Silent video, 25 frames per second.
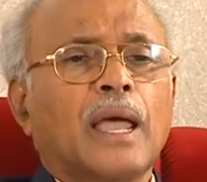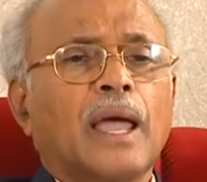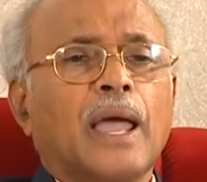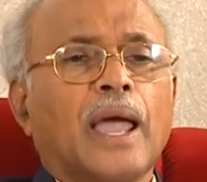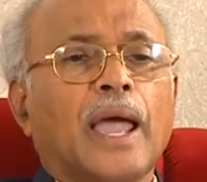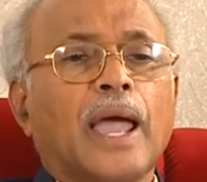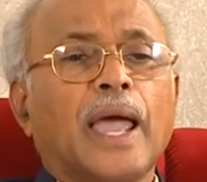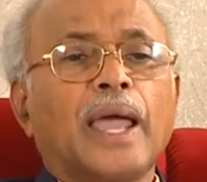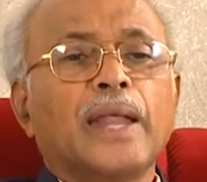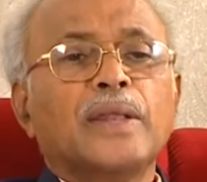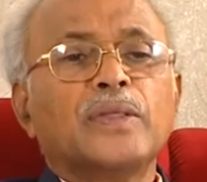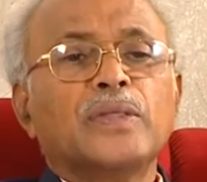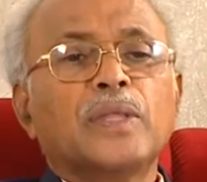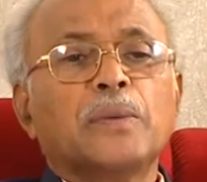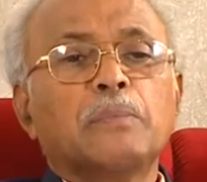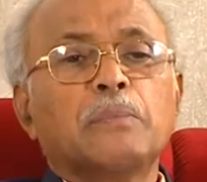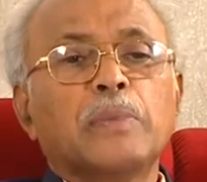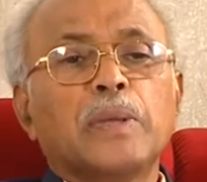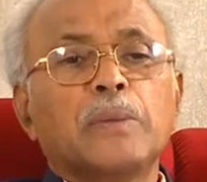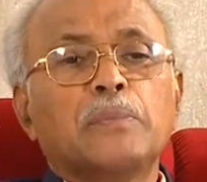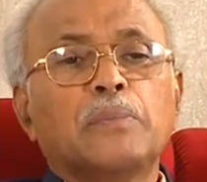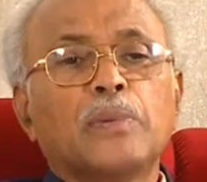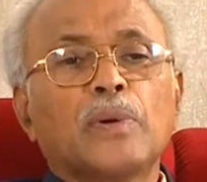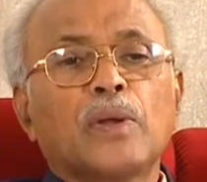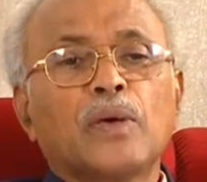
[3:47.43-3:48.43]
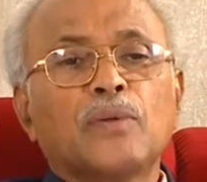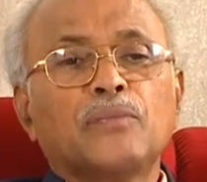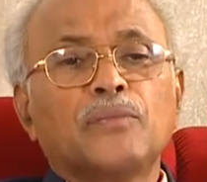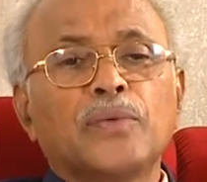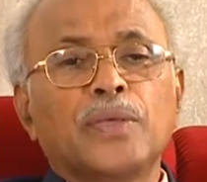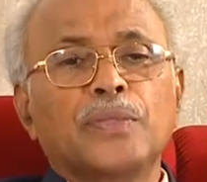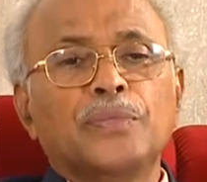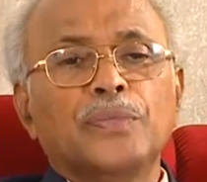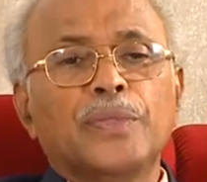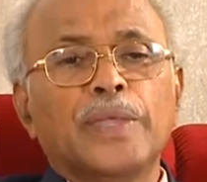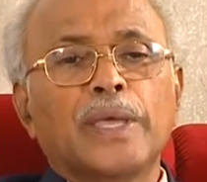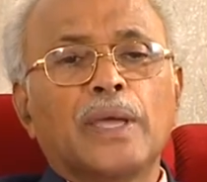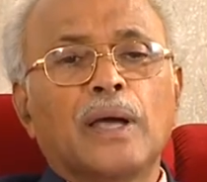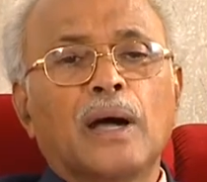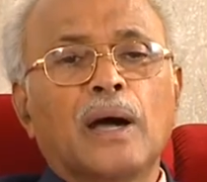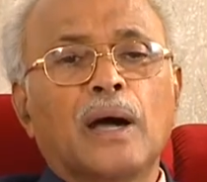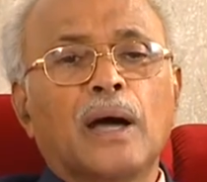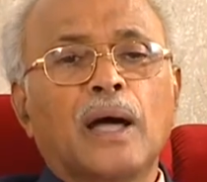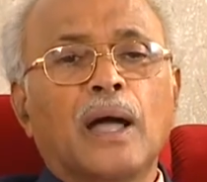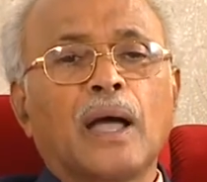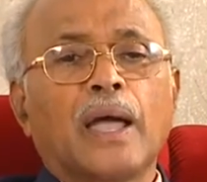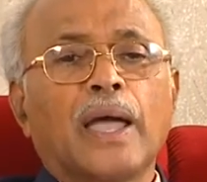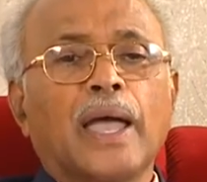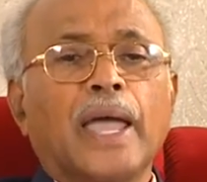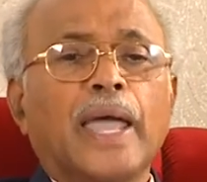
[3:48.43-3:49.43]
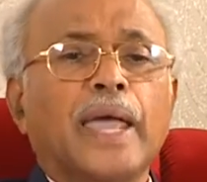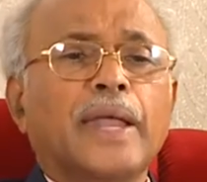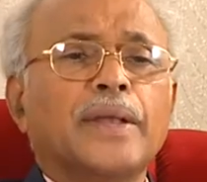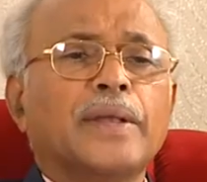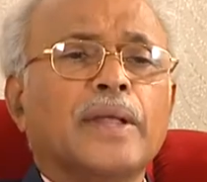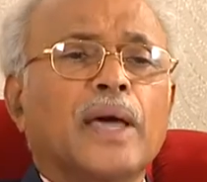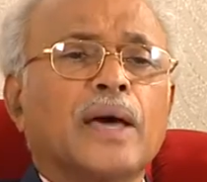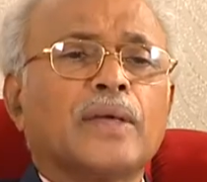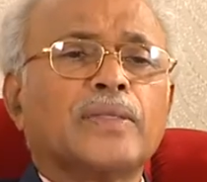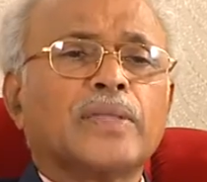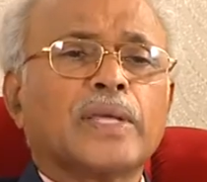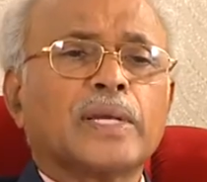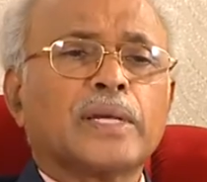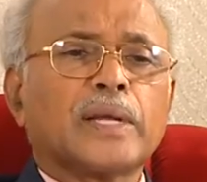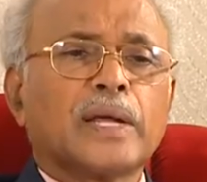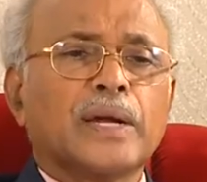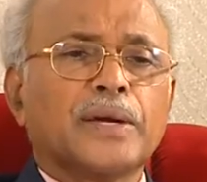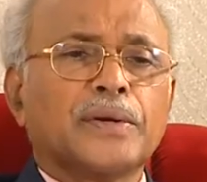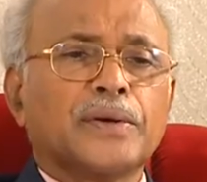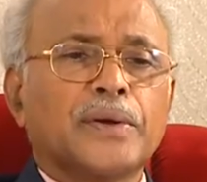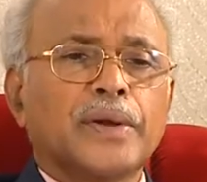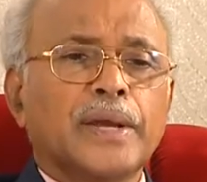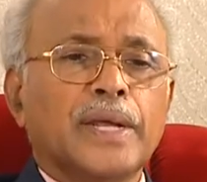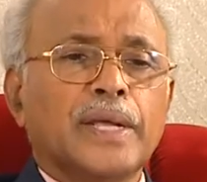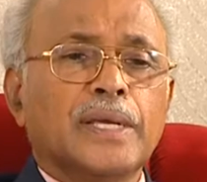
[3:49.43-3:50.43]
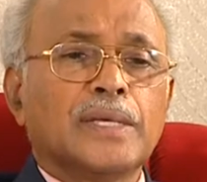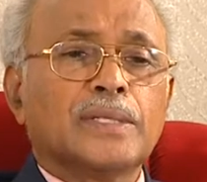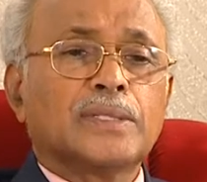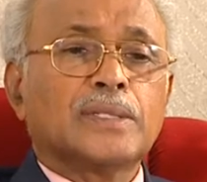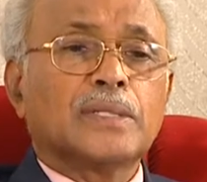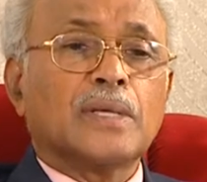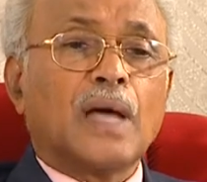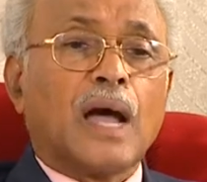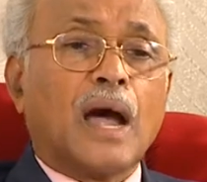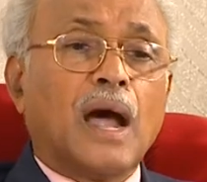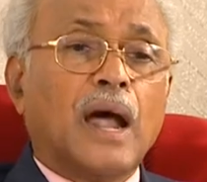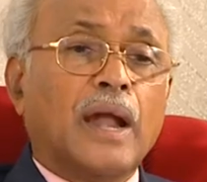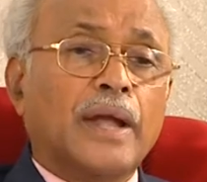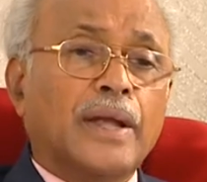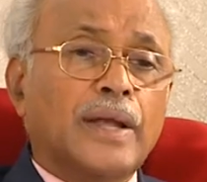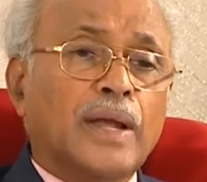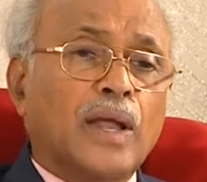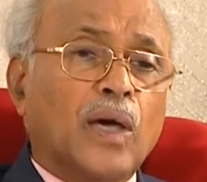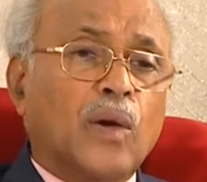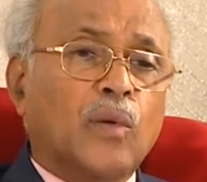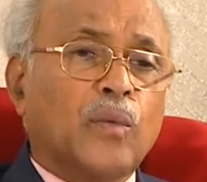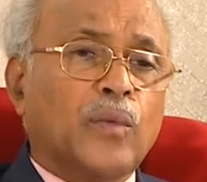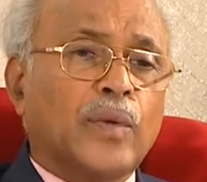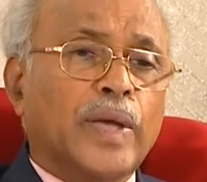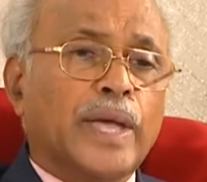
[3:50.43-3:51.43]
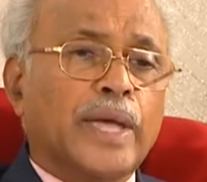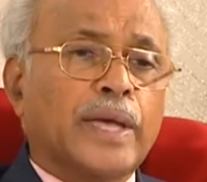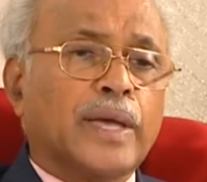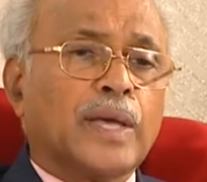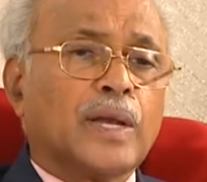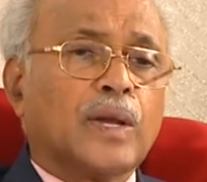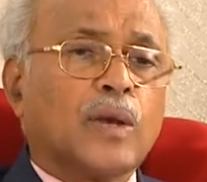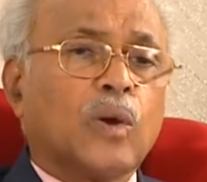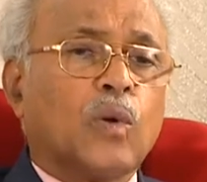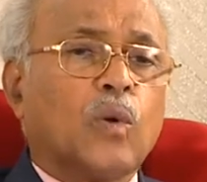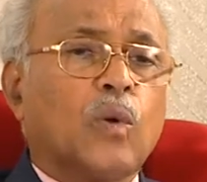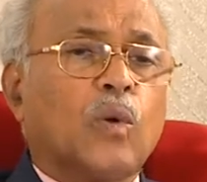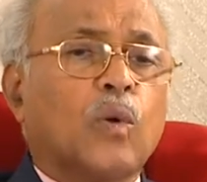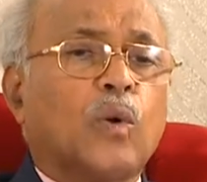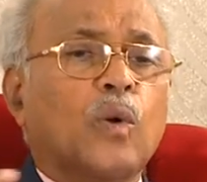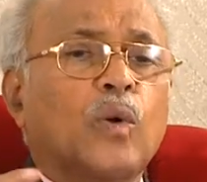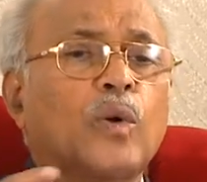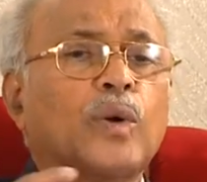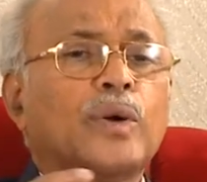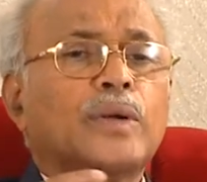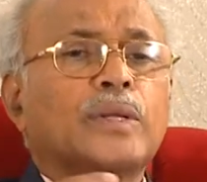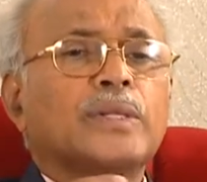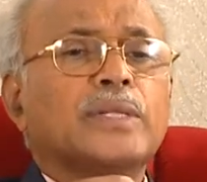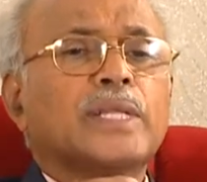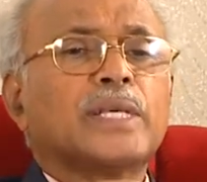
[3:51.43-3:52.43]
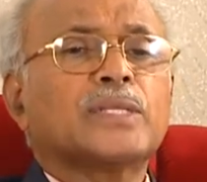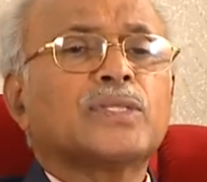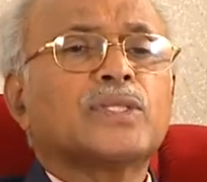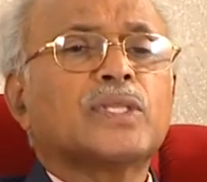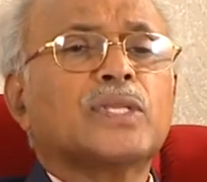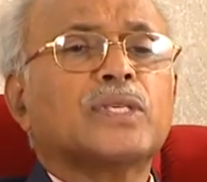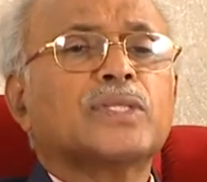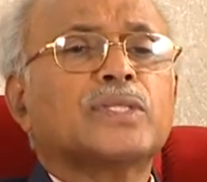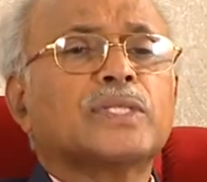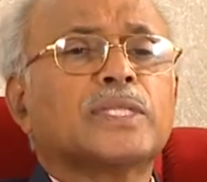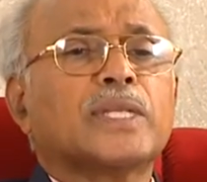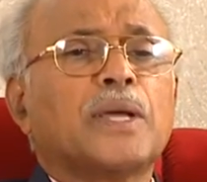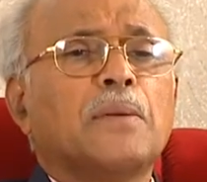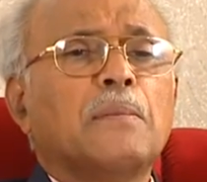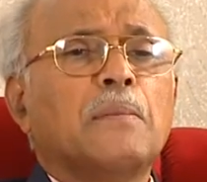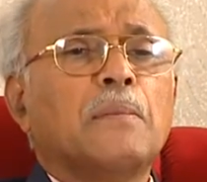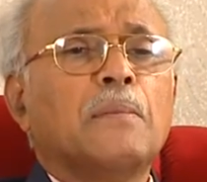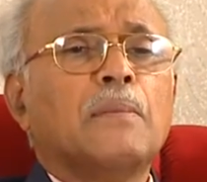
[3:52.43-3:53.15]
and the people of India and other countries unaware owned the system